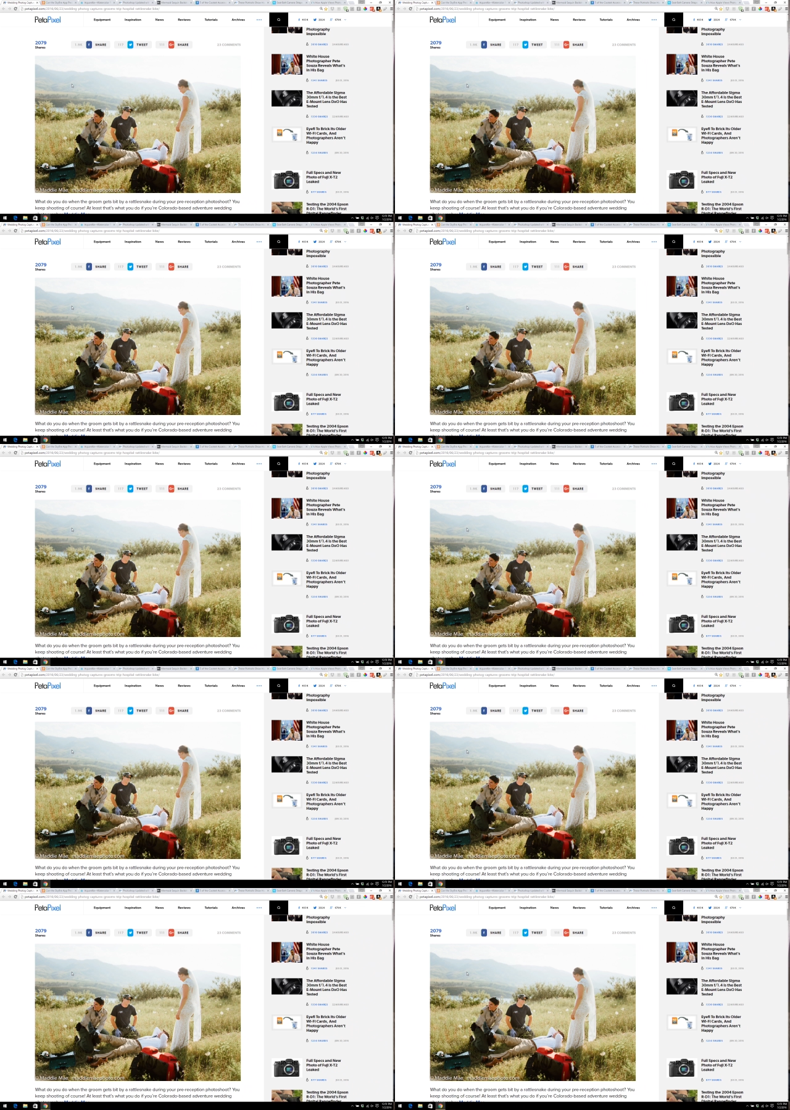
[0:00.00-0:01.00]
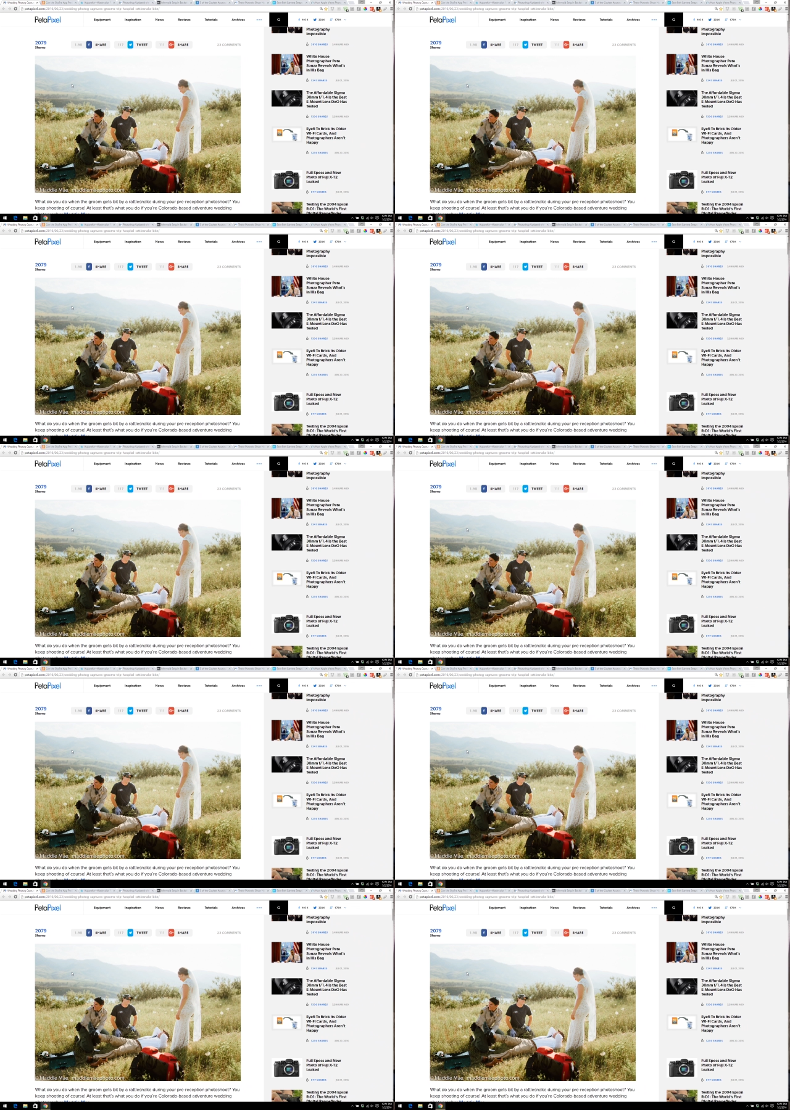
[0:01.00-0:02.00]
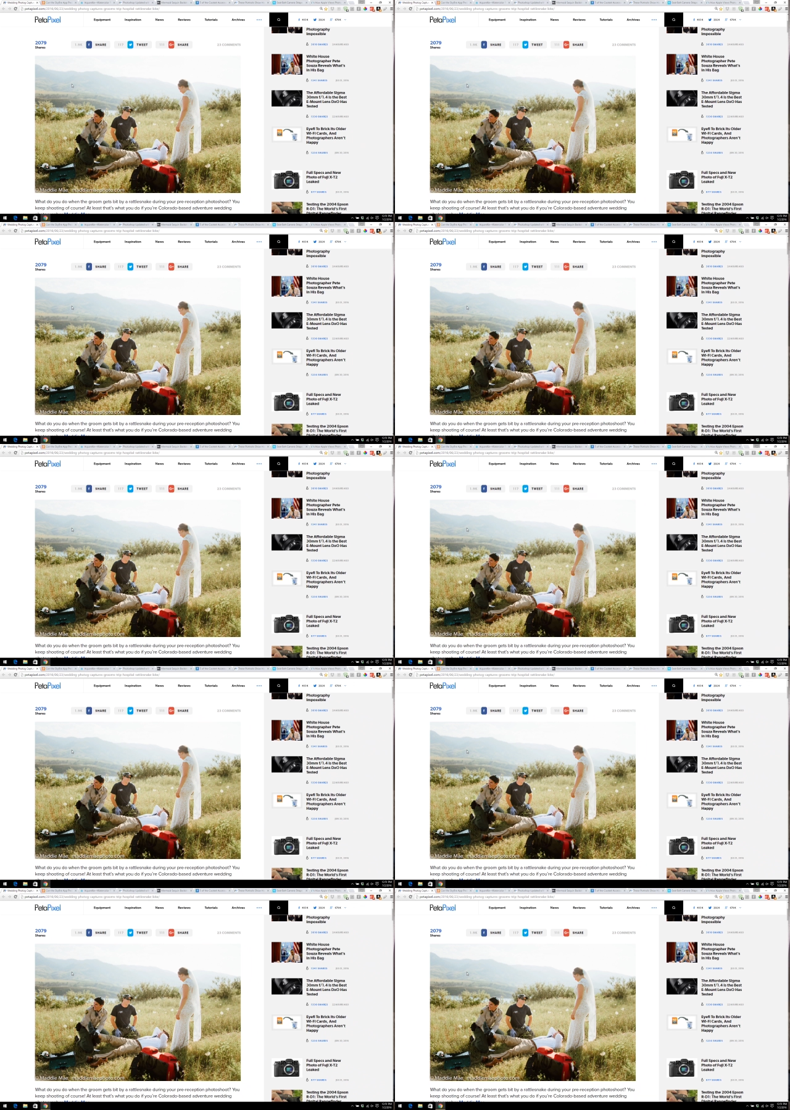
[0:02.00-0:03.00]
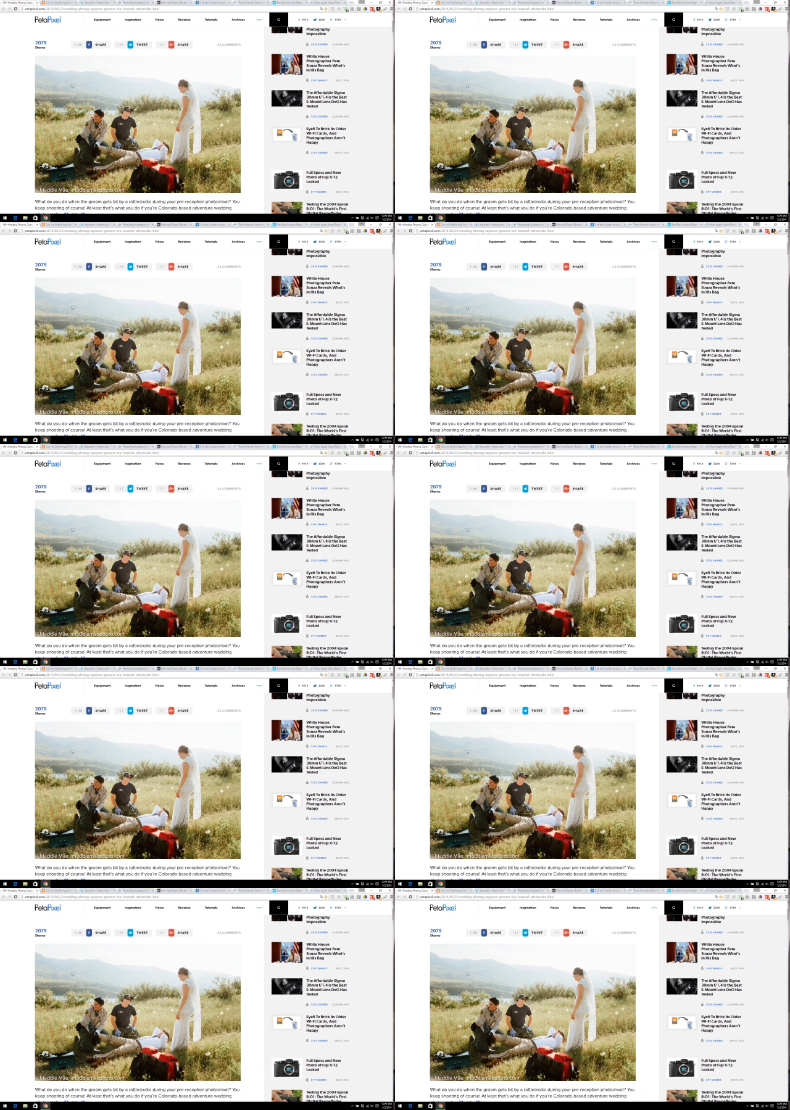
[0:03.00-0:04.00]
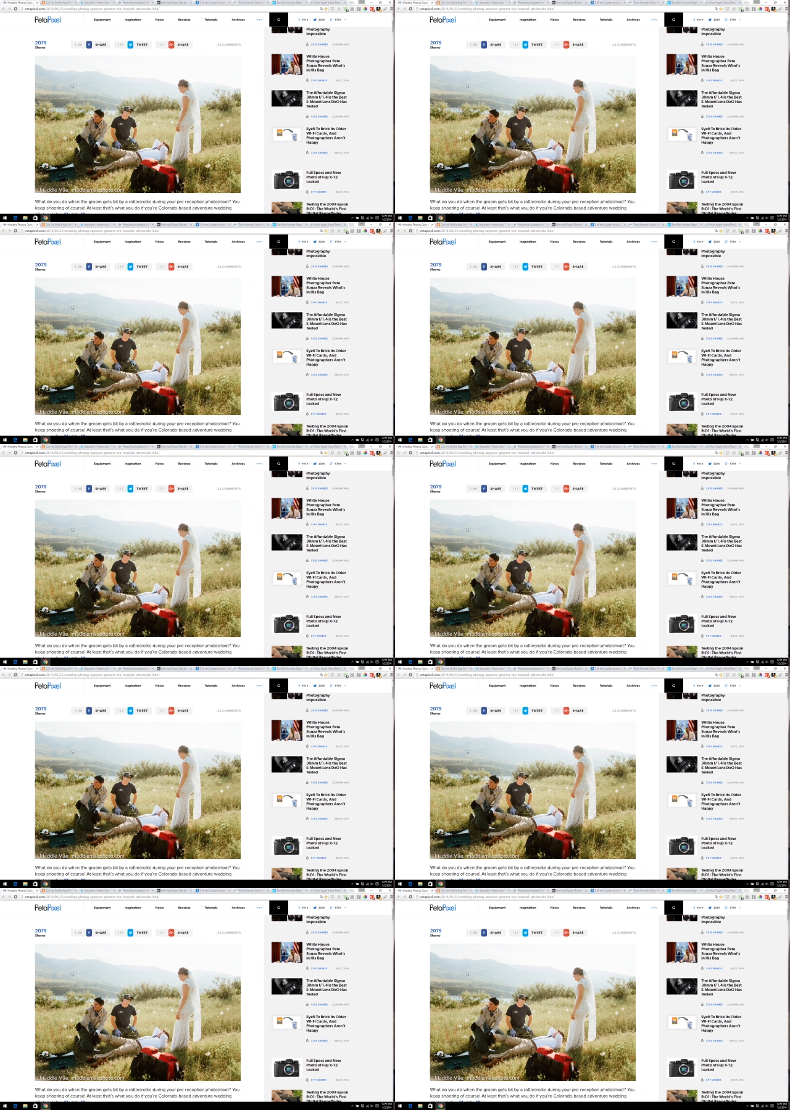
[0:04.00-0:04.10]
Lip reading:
No face is visible, so there are no lips to read.